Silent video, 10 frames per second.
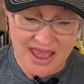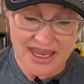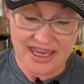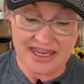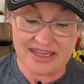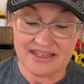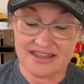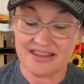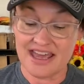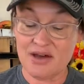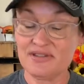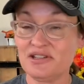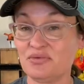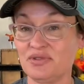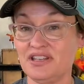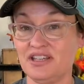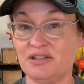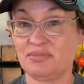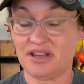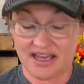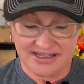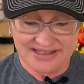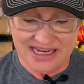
and that was a really good place.